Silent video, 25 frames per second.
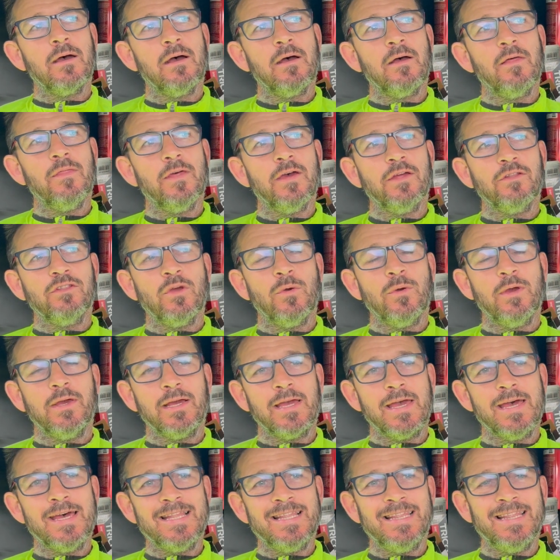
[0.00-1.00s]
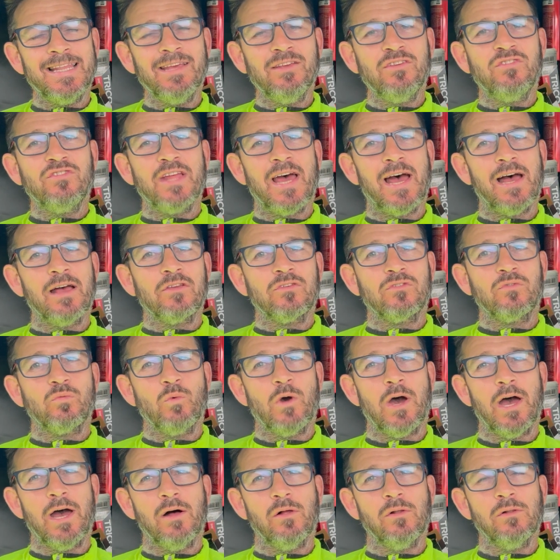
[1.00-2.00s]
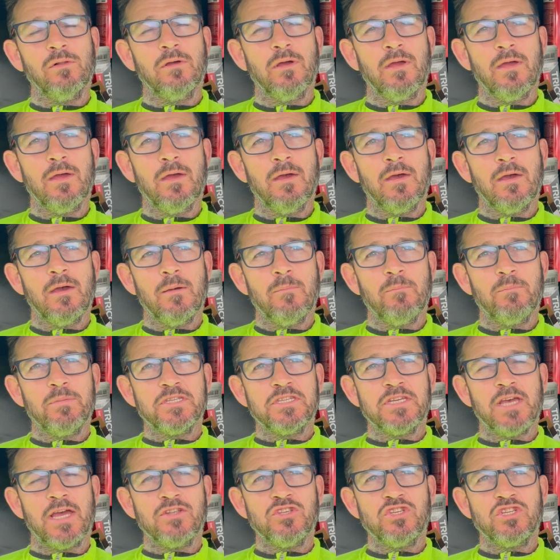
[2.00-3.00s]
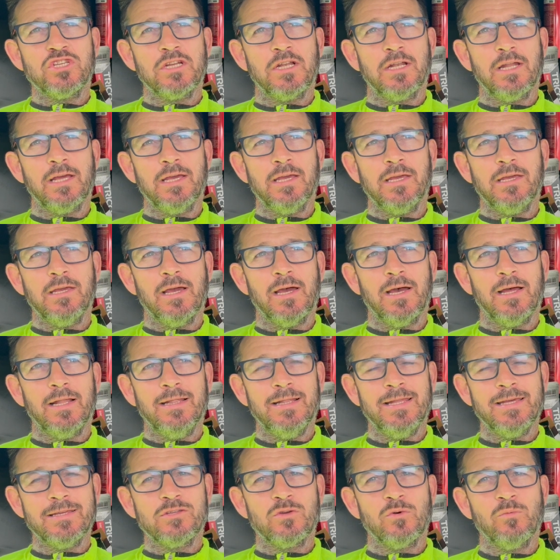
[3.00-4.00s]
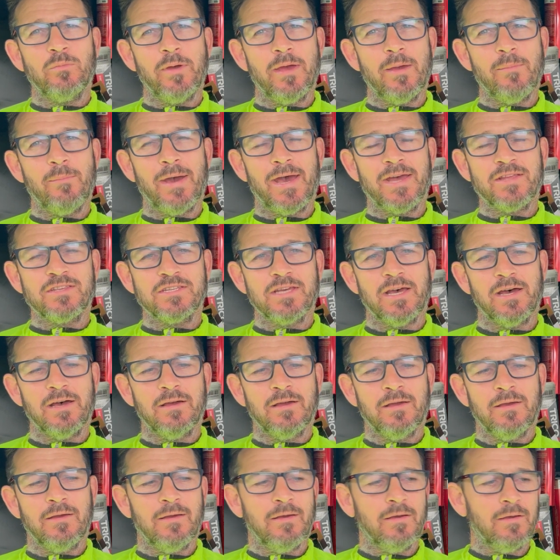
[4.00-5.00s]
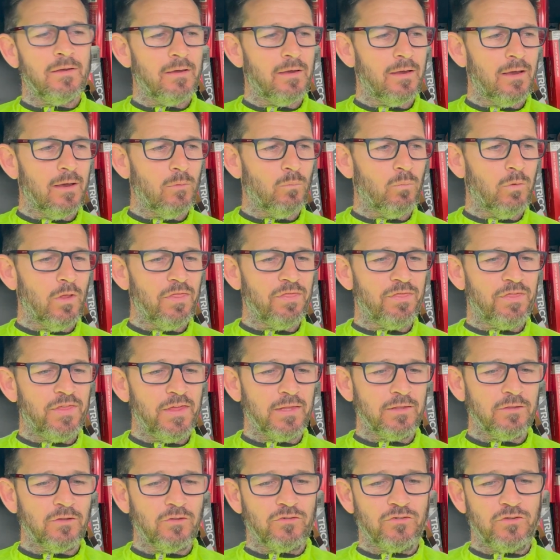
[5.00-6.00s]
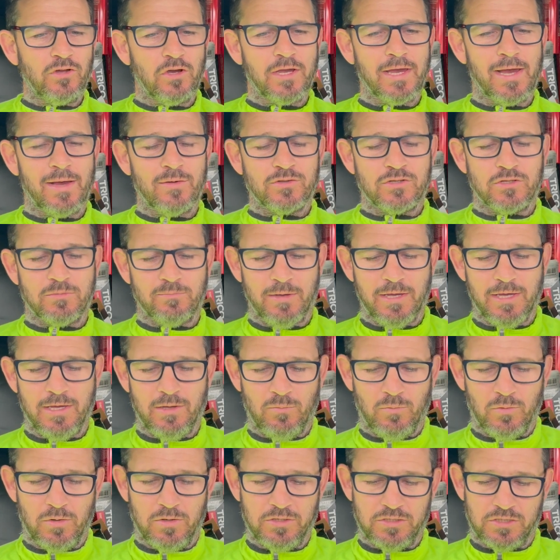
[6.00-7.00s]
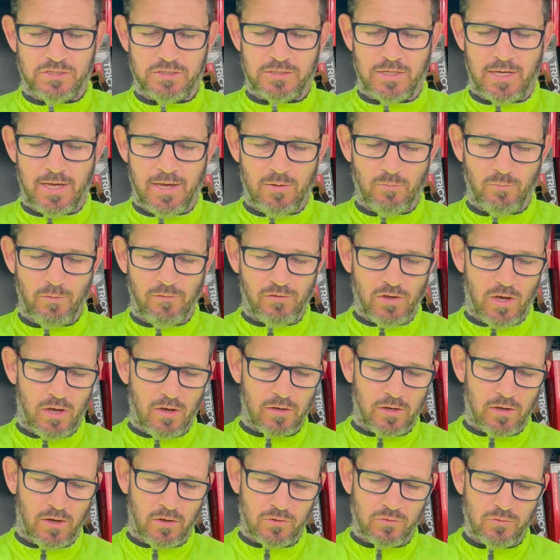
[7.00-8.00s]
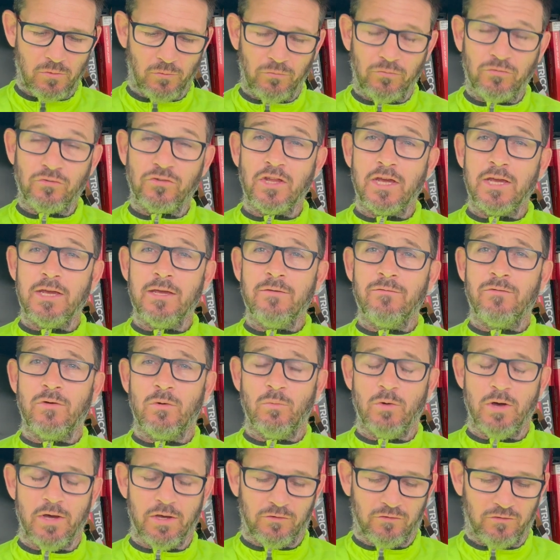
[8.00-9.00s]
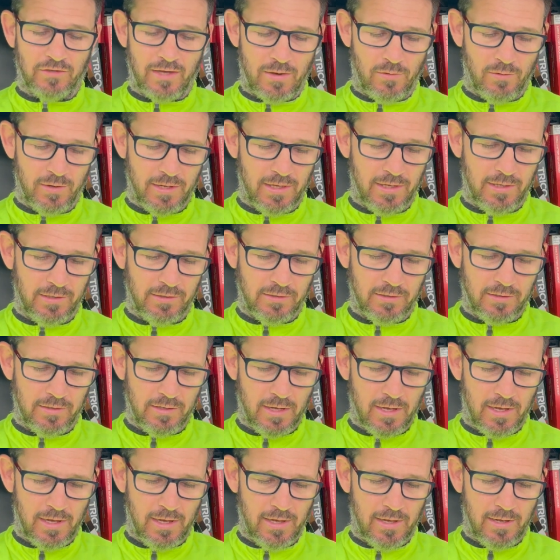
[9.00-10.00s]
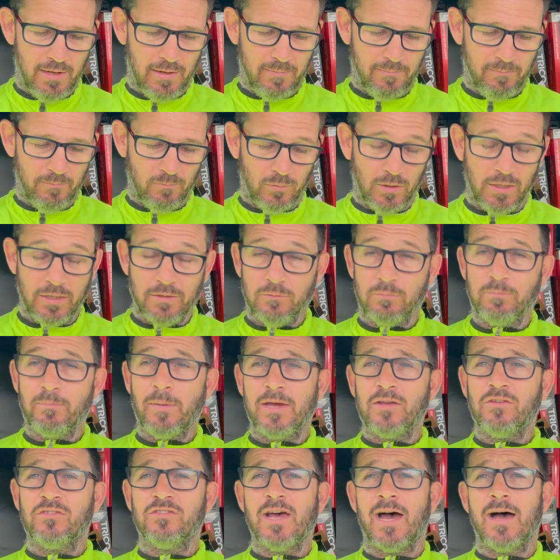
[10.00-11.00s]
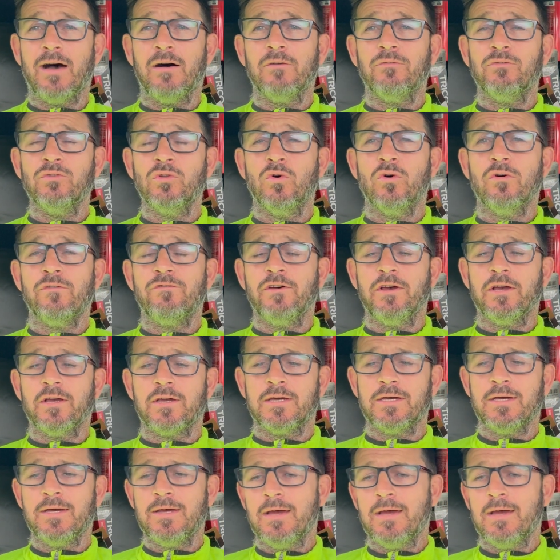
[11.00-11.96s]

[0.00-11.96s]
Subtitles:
they're doing at least as well, potentially a little bit better. One thing that stuck out to me was we've got a guy called Steve who works out in, well, he's based out of Norfolk.